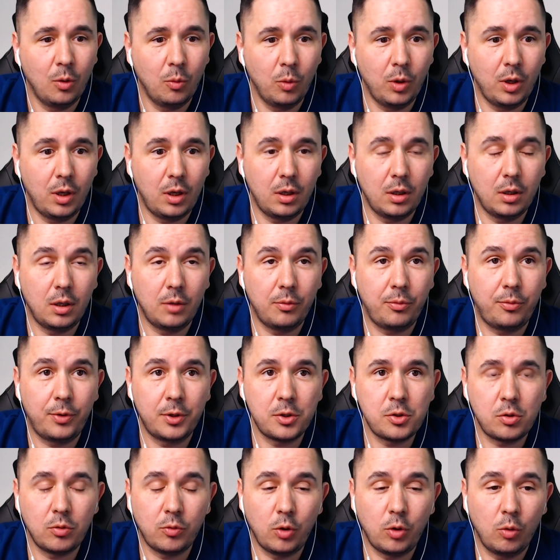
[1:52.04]
Well,
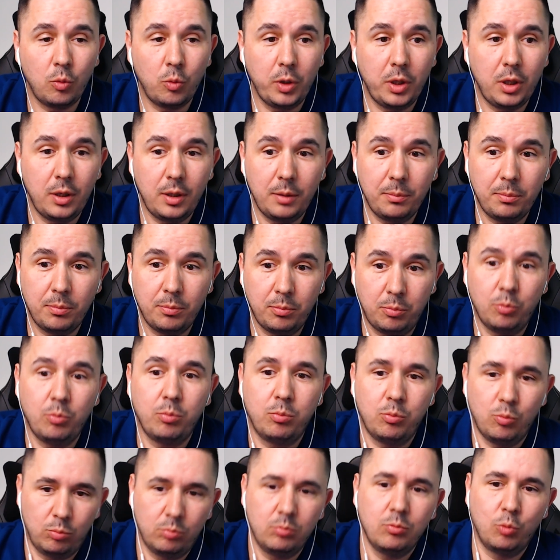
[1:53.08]
first of all, we
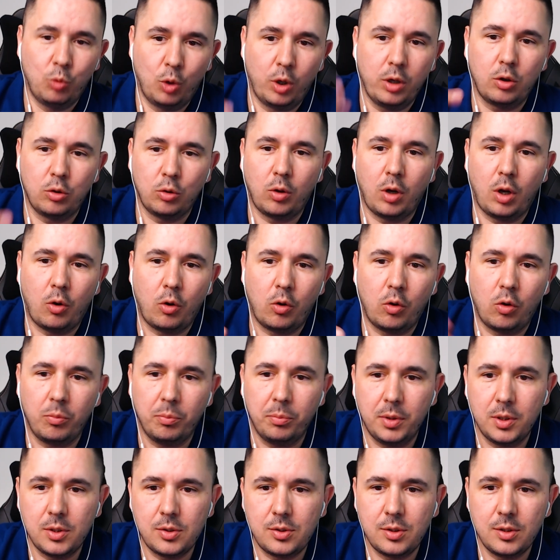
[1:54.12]
worked on our own
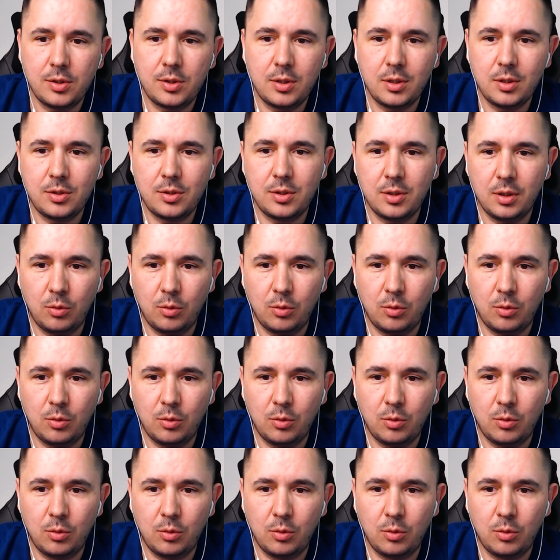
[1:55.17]
businesses